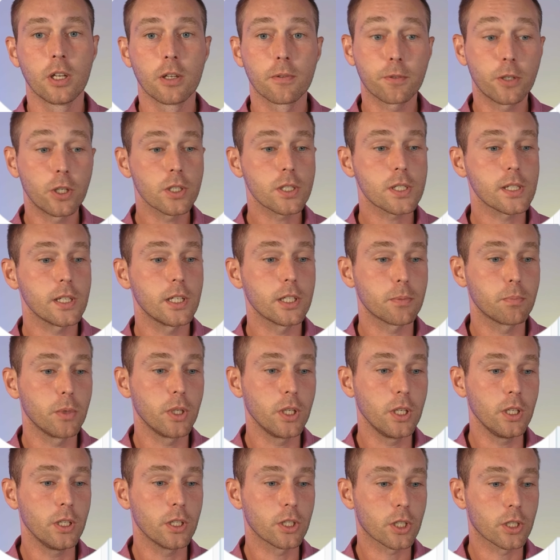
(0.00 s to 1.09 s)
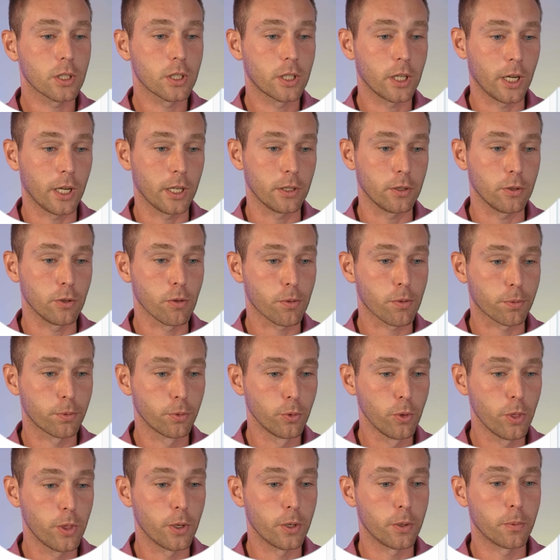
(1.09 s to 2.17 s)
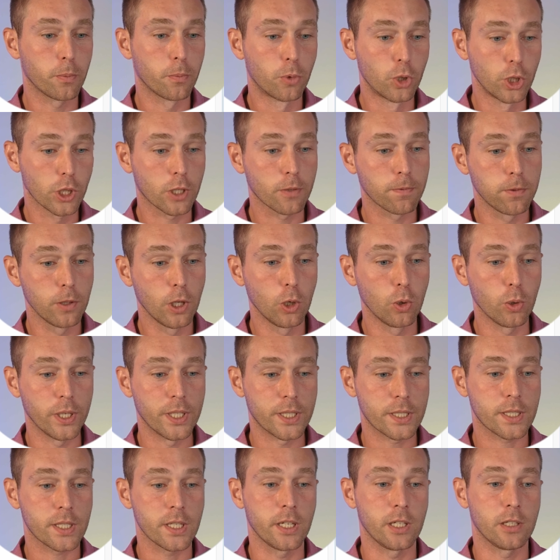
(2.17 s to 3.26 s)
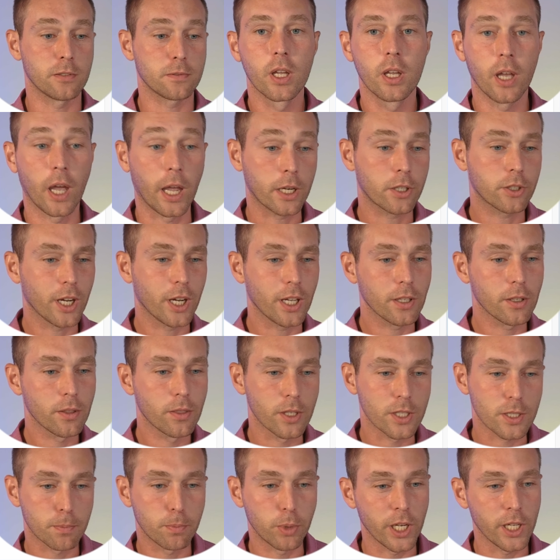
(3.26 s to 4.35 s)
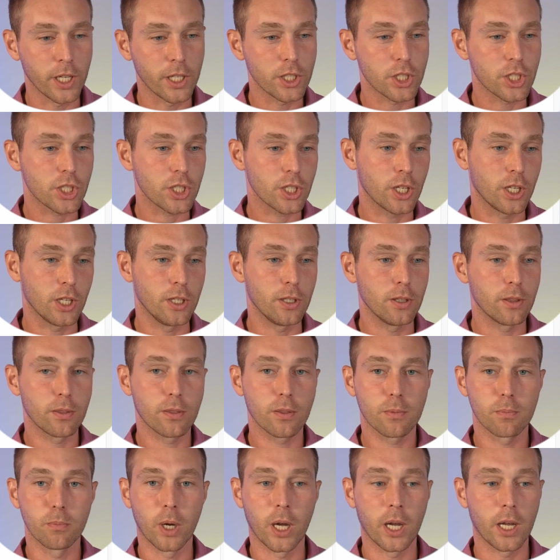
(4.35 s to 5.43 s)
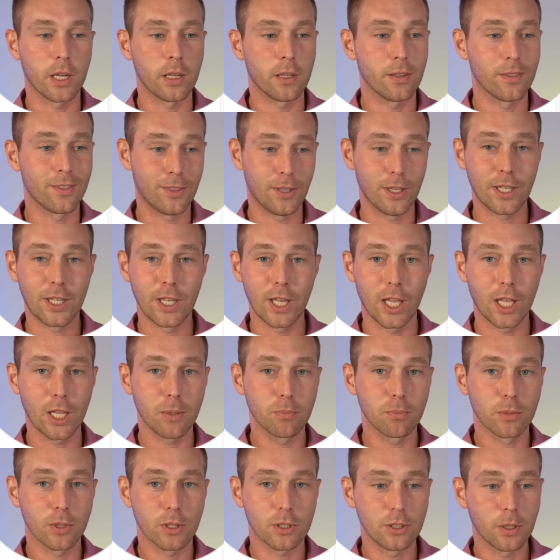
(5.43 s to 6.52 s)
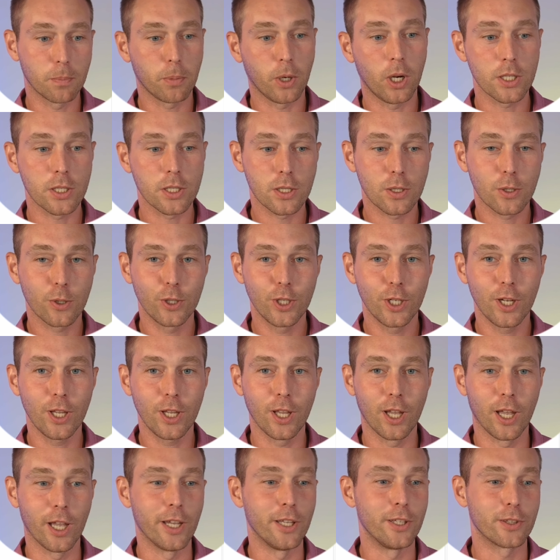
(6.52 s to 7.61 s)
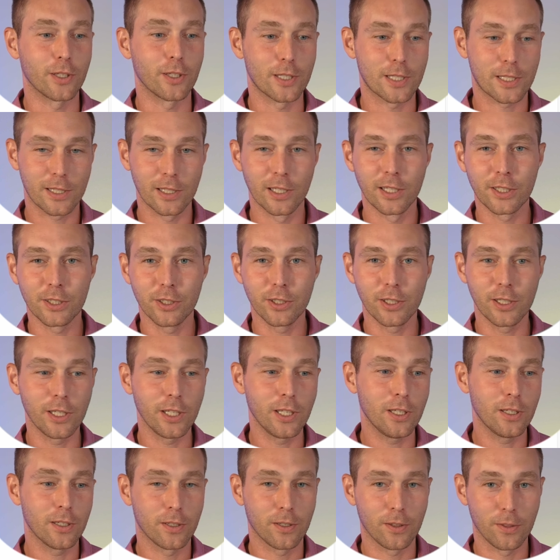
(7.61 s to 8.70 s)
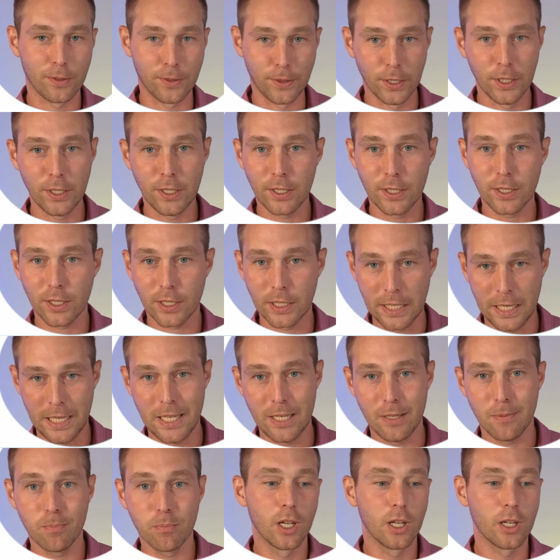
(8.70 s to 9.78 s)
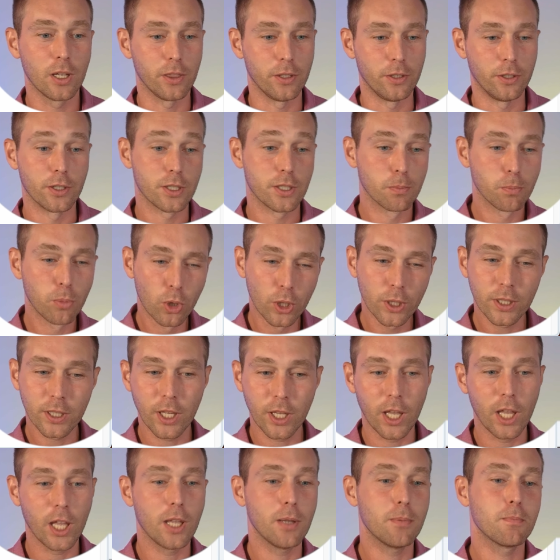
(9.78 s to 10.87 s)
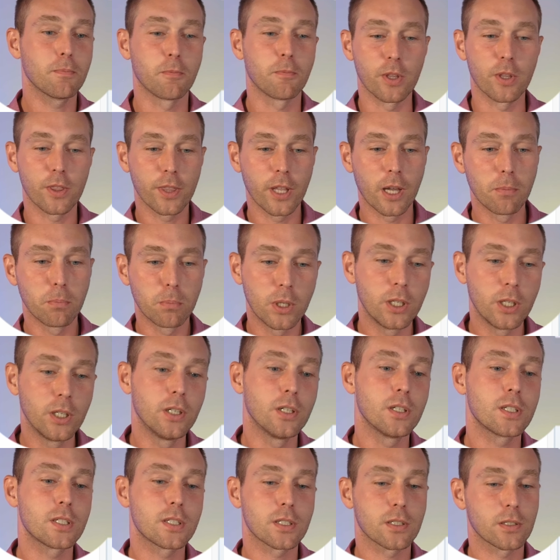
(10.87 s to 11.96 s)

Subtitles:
First, let me guide you through the workflow itself. I created this branch in my The Game repository, and it's literally the game. There is a board game with numbers.